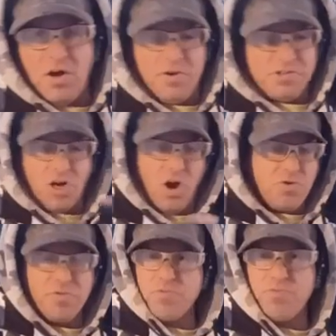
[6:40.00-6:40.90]
These are
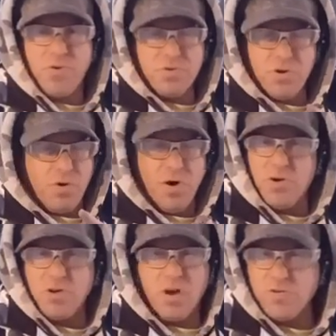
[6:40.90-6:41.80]

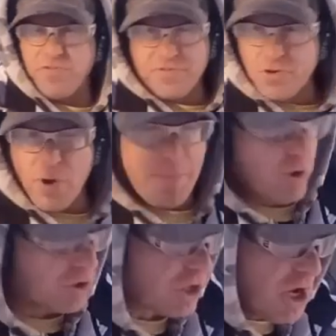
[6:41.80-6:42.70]
150 grain
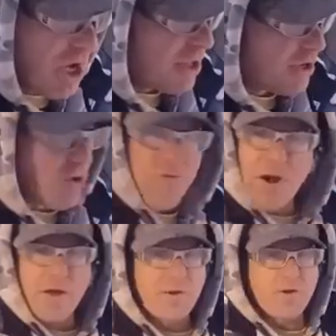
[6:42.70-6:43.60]
bullets. You go for
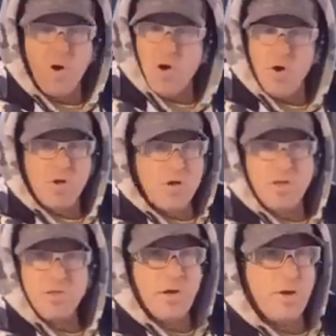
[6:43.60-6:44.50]

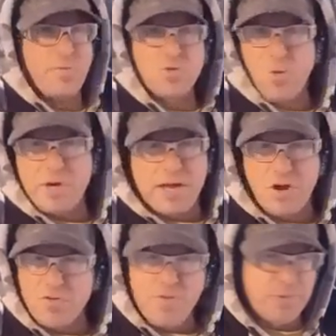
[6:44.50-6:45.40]

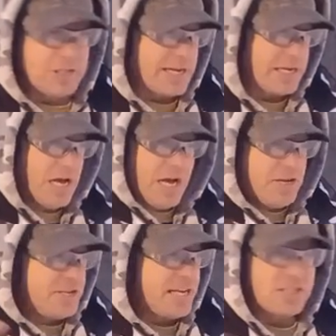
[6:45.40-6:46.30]
2,800 feet per second.
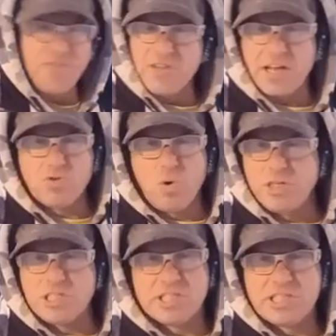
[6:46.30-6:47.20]
You get something like
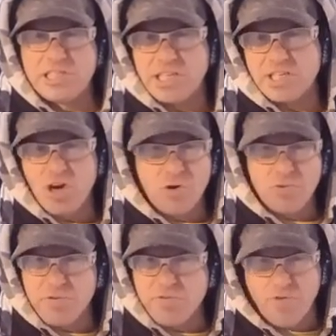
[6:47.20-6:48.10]

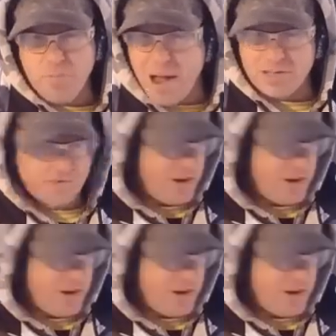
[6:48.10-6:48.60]
2,600 foot-pounds of